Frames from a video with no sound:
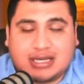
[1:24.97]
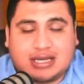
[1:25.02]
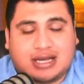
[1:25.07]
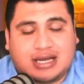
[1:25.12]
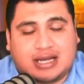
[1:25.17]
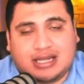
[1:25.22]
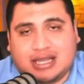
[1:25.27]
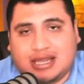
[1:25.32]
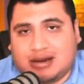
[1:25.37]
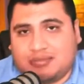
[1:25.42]

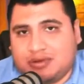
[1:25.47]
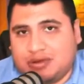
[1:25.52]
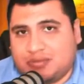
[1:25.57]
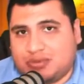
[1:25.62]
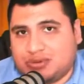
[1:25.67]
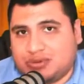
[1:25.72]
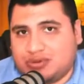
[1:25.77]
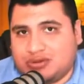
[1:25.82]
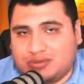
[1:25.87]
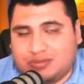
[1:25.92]
A lot of
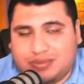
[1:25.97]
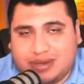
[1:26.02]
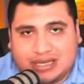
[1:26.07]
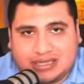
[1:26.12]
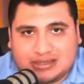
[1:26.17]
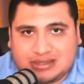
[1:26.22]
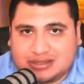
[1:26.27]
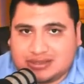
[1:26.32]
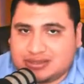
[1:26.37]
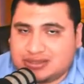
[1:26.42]
people do the
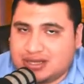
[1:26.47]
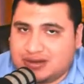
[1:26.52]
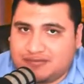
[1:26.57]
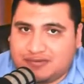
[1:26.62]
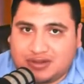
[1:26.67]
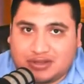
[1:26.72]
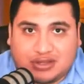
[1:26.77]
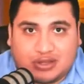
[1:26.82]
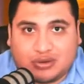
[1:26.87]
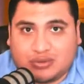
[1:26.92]
banter stuff
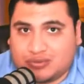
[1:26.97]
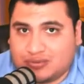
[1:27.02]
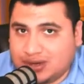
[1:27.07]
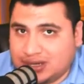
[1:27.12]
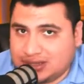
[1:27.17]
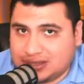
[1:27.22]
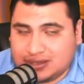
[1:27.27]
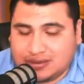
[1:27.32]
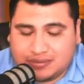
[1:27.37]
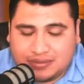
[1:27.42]
and don't
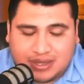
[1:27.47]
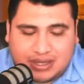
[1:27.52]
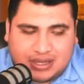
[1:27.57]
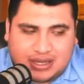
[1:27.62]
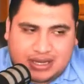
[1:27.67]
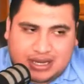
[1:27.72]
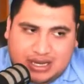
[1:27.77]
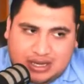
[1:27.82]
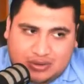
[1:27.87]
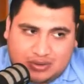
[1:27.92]
rate them.
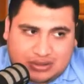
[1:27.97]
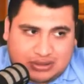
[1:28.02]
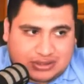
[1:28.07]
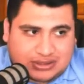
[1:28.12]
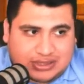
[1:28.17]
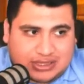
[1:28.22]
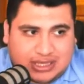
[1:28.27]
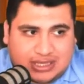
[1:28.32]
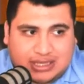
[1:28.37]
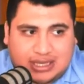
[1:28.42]
I don't
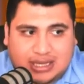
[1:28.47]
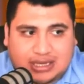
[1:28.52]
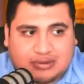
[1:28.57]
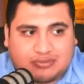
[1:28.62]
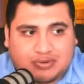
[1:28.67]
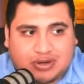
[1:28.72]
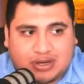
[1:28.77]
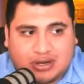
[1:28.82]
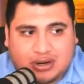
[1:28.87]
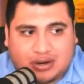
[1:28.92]
understand that.
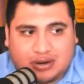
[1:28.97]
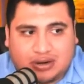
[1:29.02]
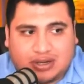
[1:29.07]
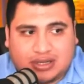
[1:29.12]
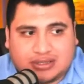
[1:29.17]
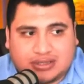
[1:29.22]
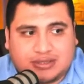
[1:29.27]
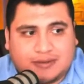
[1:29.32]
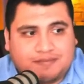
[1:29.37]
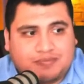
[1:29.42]

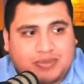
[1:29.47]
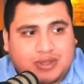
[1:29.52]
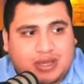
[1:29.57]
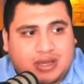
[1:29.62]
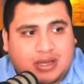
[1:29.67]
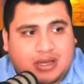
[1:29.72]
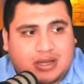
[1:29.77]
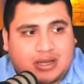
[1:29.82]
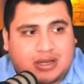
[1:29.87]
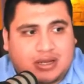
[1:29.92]
Regardless,
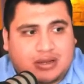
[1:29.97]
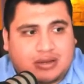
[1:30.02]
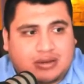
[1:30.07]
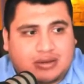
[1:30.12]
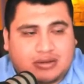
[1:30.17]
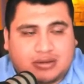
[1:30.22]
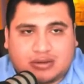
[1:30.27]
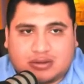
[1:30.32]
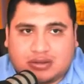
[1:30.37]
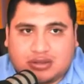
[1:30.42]
uh,
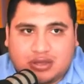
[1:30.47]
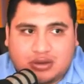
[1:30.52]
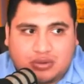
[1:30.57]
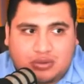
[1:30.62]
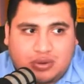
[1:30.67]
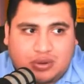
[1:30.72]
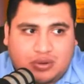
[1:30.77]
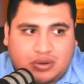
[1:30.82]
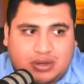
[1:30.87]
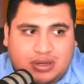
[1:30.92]

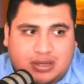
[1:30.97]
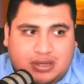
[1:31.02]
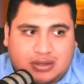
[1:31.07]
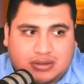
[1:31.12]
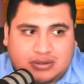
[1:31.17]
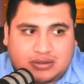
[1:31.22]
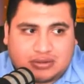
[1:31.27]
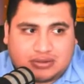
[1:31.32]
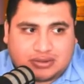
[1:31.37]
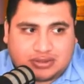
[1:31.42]
Q,
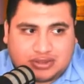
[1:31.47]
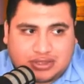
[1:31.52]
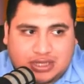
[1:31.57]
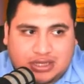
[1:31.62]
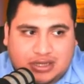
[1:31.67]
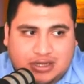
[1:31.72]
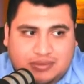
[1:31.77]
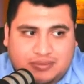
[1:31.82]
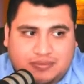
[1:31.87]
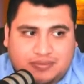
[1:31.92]

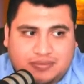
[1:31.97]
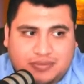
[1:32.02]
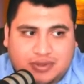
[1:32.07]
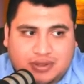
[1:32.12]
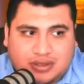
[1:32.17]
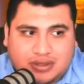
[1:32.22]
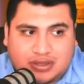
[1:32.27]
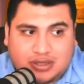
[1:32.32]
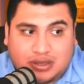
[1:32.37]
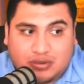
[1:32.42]
Jacob
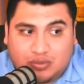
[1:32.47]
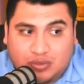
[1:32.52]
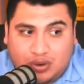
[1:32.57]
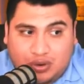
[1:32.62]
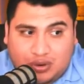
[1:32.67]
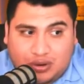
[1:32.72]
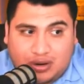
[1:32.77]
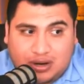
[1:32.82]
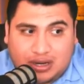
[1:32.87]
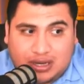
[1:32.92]

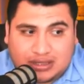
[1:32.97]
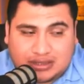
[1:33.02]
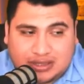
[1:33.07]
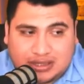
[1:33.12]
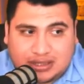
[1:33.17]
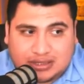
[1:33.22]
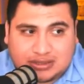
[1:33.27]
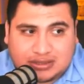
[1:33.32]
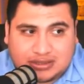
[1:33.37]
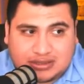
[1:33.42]
Kiwur, I
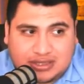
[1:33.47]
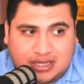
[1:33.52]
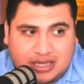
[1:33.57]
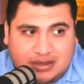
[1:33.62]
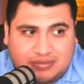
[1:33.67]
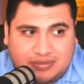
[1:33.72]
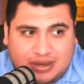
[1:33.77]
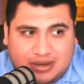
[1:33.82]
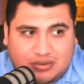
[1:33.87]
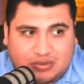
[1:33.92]
think is his
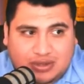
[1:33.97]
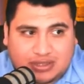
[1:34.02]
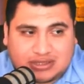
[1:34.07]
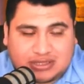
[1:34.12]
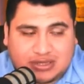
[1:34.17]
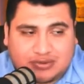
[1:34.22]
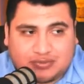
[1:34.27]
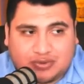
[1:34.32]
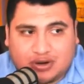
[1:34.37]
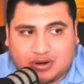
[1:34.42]
name. I don't want to
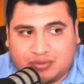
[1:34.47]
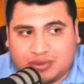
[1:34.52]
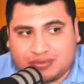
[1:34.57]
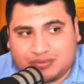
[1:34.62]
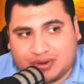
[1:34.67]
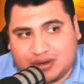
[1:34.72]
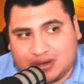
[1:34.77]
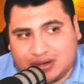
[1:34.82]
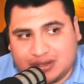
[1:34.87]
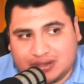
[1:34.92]
say it wrong, but
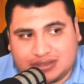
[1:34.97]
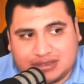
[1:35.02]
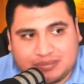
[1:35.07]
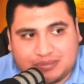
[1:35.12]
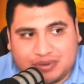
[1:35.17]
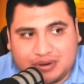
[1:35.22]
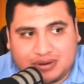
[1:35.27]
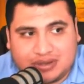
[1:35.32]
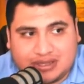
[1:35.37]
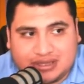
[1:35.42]
regardless, I
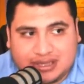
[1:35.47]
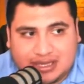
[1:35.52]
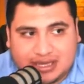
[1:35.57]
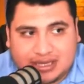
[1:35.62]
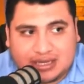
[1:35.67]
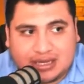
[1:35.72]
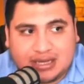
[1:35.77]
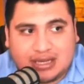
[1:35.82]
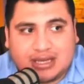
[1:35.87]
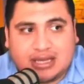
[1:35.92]
probably
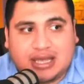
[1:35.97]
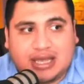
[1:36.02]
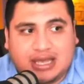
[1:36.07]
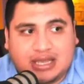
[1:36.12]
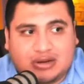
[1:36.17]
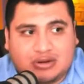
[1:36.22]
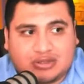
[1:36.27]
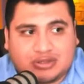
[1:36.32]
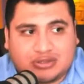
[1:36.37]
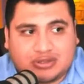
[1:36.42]
did.
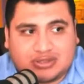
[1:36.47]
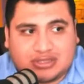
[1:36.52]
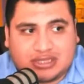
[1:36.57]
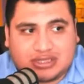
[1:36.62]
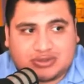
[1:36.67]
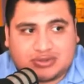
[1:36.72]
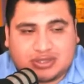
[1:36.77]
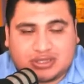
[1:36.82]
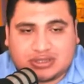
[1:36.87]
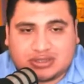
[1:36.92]
And also
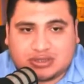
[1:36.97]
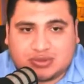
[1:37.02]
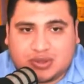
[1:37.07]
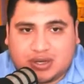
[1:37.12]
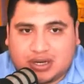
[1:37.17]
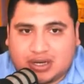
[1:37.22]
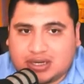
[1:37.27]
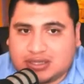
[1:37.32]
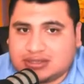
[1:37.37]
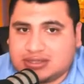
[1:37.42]
Cedric
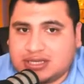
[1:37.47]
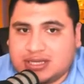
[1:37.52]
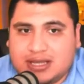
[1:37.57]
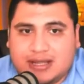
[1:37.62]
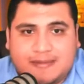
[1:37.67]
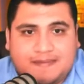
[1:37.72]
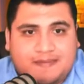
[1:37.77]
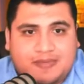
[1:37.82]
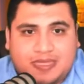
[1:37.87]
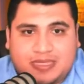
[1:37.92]
Suarez.
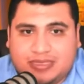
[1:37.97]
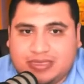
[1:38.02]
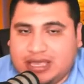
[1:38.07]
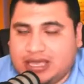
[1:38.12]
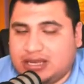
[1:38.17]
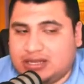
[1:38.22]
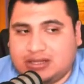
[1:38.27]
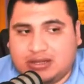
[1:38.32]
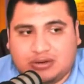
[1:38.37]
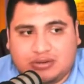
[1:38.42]

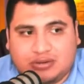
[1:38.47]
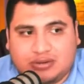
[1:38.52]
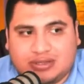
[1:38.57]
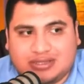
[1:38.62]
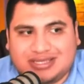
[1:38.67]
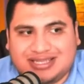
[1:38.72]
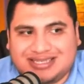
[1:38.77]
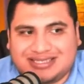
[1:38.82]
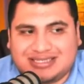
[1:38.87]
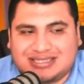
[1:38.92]

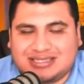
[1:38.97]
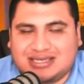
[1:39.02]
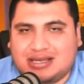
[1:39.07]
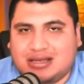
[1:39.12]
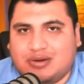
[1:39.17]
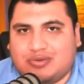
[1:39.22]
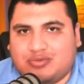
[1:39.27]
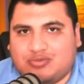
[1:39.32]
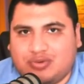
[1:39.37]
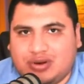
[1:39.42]
This is
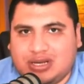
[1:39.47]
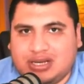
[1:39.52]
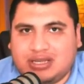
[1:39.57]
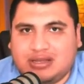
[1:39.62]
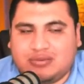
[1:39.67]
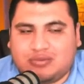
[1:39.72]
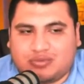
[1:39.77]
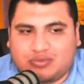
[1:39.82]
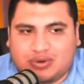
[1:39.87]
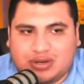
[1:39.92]
a
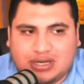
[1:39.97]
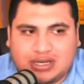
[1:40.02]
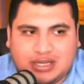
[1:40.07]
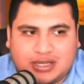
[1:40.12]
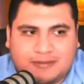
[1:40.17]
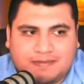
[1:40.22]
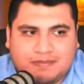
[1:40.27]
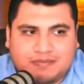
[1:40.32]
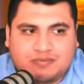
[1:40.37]
really, really